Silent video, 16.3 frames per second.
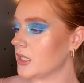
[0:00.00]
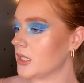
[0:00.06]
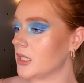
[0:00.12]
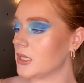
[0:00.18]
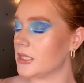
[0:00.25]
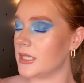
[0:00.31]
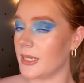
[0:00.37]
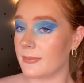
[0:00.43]

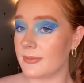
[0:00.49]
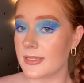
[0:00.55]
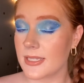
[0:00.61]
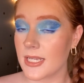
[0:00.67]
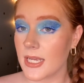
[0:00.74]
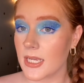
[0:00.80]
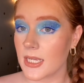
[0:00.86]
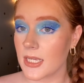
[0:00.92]

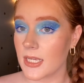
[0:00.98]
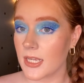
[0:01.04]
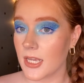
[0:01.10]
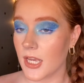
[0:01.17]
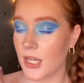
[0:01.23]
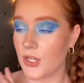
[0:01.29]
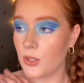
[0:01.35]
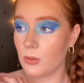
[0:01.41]
lipstick
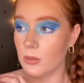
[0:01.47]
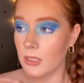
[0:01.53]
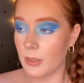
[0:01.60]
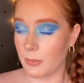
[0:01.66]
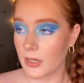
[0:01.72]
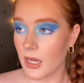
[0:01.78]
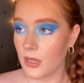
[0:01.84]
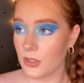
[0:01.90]
and new
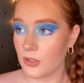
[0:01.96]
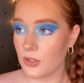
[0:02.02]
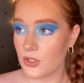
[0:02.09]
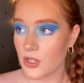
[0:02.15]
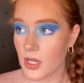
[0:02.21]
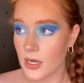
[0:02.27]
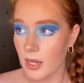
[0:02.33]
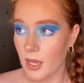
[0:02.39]
lip colors
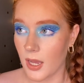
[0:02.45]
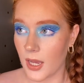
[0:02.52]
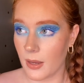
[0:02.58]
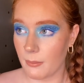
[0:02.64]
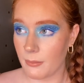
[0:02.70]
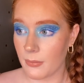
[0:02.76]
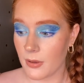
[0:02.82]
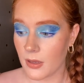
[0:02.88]
could
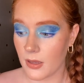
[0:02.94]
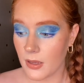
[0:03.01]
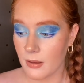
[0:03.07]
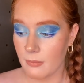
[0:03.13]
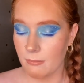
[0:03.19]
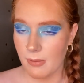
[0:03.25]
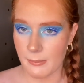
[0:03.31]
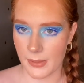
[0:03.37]
up
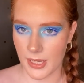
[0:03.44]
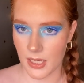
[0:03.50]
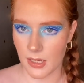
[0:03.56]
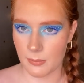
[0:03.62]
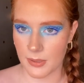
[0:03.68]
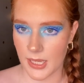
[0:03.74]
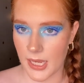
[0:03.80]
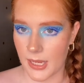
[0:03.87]
my
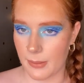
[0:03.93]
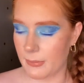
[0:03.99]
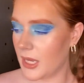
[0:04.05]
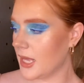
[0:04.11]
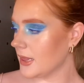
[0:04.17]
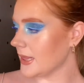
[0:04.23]
makeup game.